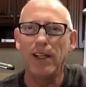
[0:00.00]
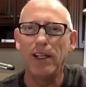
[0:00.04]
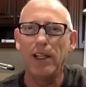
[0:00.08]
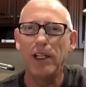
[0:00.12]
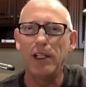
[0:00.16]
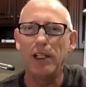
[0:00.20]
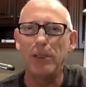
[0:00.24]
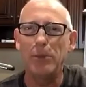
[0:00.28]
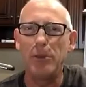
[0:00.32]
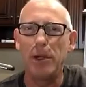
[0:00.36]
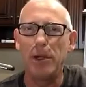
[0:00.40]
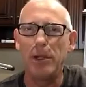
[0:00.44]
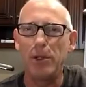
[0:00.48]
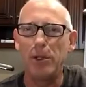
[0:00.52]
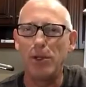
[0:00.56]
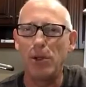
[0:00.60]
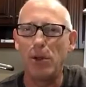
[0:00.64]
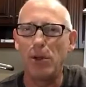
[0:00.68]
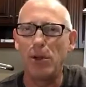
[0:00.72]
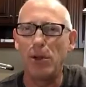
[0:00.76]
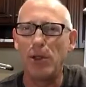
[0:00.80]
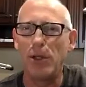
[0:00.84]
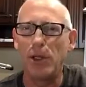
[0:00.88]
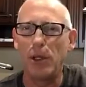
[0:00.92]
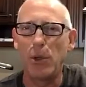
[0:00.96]
He's been
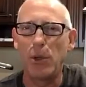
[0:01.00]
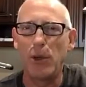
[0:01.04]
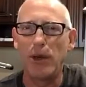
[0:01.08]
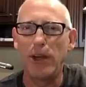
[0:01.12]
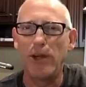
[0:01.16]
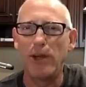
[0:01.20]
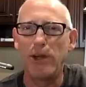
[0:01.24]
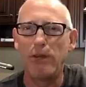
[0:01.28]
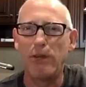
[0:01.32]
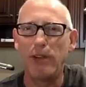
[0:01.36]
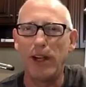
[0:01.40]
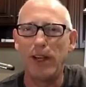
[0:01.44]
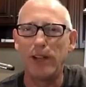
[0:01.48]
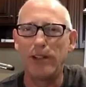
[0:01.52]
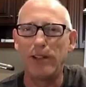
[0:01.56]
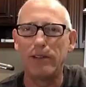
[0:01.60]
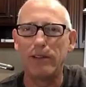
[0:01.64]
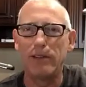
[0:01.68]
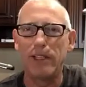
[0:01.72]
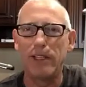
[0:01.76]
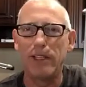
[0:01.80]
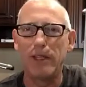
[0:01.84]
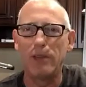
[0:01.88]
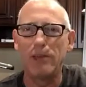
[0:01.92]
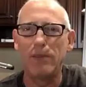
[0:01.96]
trolling quite
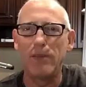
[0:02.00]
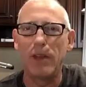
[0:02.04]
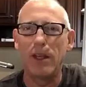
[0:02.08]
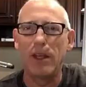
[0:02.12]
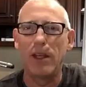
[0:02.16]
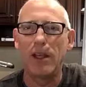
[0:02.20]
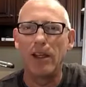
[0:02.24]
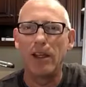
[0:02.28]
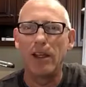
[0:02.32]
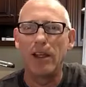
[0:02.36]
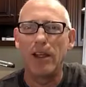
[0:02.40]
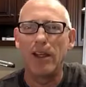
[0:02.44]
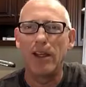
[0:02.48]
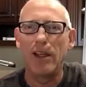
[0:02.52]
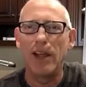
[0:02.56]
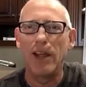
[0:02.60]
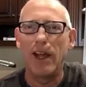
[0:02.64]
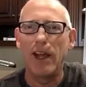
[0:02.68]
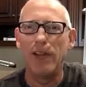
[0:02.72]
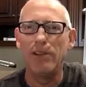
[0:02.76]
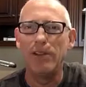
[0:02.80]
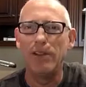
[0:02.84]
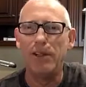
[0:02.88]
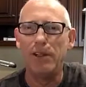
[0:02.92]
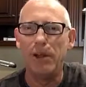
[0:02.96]
effectively.
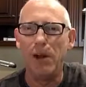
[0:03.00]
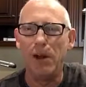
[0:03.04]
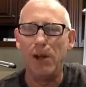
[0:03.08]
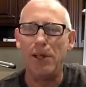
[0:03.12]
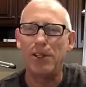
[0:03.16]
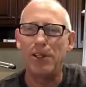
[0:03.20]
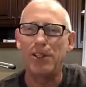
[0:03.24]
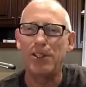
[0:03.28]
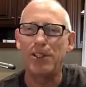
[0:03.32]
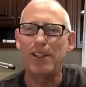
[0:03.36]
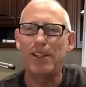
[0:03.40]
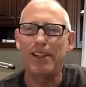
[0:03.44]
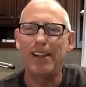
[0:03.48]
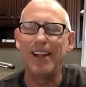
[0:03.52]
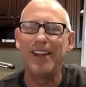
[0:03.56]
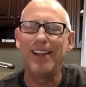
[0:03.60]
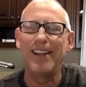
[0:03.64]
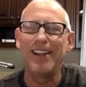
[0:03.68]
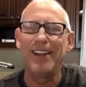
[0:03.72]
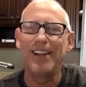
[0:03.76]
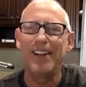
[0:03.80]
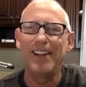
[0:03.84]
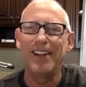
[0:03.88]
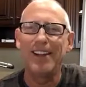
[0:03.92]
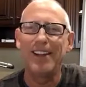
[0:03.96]
Have you noticed
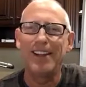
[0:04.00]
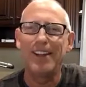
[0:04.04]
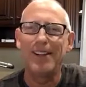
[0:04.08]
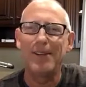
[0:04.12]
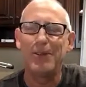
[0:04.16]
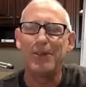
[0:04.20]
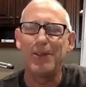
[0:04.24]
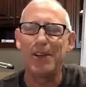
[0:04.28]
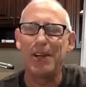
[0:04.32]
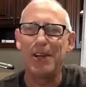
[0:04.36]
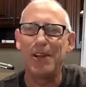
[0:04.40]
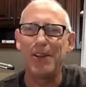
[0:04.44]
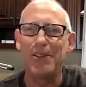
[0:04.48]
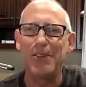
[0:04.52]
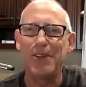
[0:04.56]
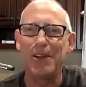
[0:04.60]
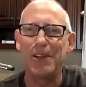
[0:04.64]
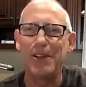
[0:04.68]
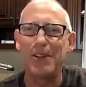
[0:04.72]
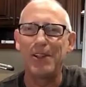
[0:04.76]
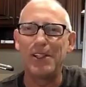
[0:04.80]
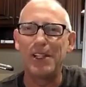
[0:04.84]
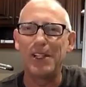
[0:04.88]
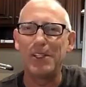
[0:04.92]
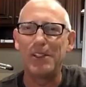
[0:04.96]
one of
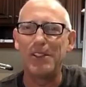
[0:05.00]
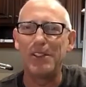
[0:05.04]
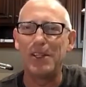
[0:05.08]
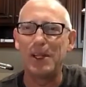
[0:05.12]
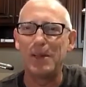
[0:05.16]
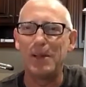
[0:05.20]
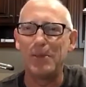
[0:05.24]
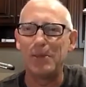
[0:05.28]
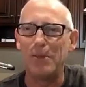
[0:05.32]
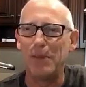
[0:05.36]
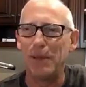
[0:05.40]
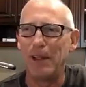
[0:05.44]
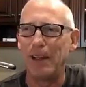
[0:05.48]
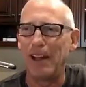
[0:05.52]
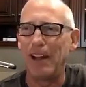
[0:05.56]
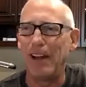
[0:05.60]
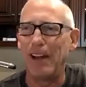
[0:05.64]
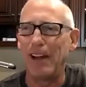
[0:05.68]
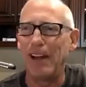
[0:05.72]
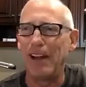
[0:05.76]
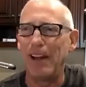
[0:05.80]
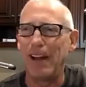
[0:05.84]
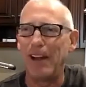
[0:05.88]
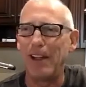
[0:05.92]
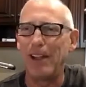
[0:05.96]
the things that
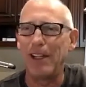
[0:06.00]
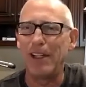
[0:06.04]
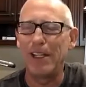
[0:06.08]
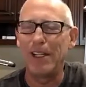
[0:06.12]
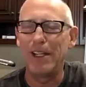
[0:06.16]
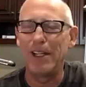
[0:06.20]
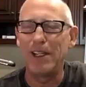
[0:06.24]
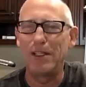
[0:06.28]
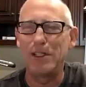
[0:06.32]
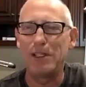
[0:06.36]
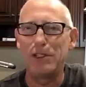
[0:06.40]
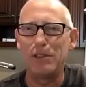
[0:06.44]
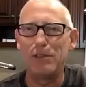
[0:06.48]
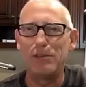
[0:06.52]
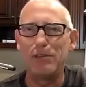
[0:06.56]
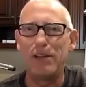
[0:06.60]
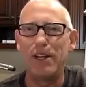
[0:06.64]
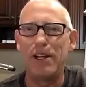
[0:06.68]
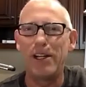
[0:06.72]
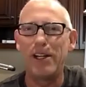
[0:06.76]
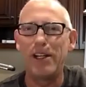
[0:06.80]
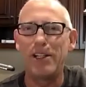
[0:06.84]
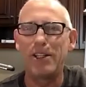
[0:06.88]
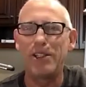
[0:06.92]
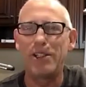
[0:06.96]
I think is the
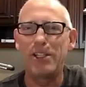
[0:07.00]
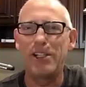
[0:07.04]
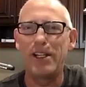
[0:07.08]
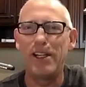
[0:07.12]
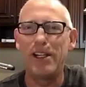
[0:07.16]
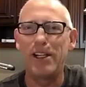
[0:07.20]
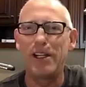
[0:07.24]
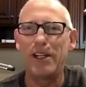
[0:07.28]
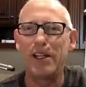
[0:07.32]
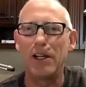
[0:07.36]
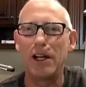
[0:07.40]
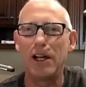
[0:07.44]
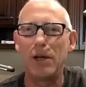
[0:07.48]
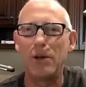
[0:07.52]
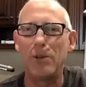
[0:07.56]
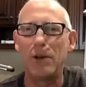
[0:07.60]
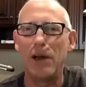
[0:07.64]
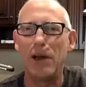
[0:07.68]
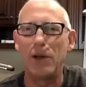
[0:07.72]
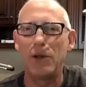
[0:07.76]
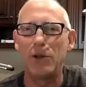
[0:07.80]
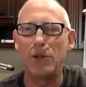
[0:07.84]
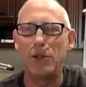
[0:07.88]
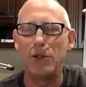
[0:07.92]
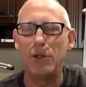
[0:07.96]
funniest thing
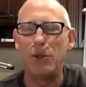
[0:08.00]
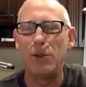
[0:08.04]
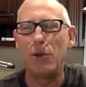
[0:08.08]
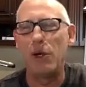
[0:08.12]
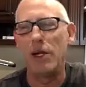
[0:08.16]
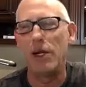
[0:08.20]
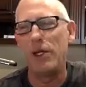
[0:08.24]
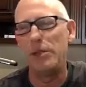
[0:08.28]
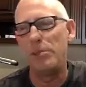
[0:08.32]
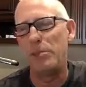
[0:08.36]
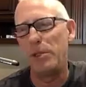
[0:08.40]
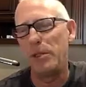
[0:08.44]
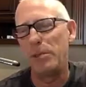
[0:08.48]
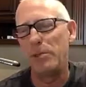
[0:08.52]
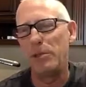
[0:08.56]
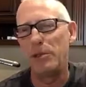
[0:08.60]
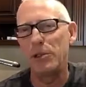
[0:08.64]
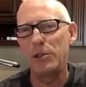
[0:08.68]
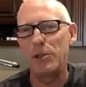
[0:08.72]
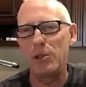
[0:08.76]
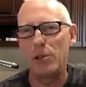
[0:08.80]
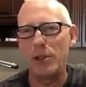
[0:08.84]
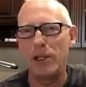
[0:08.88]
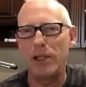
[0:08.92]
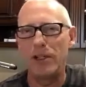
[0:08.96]
about the way
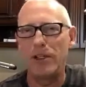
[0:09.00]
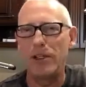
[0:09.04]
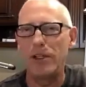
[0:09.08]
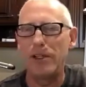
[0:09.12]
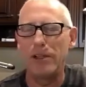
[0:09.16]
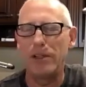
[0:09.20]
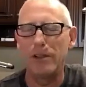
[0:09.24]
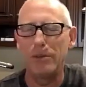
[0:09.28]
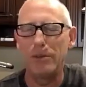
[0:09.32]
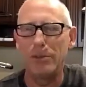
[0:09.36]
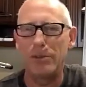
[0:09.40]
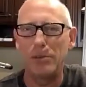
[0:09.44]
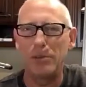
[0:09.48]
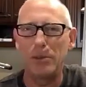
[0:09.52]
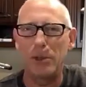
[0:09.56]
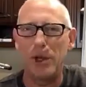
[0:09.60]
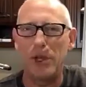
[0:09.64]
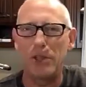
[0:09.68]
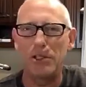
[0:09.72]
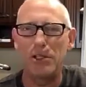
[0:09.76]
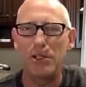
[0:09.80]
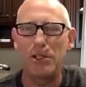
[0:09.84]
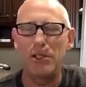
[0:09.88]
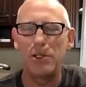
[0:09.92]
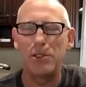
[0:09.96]
people treat
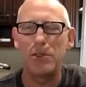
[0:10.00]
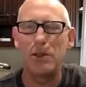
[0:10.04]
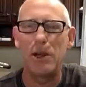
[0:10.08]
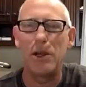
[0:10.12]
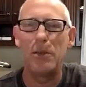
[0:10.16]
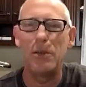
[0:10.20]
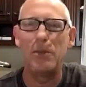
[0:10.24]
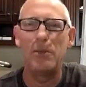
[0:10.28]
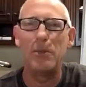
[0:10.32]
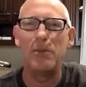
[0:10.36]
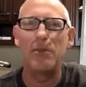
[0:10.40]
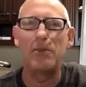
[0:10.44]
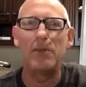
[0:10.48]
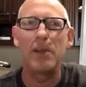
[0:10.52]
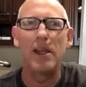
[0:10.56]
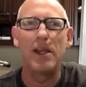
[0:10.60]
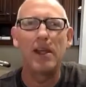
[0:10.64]
President Trump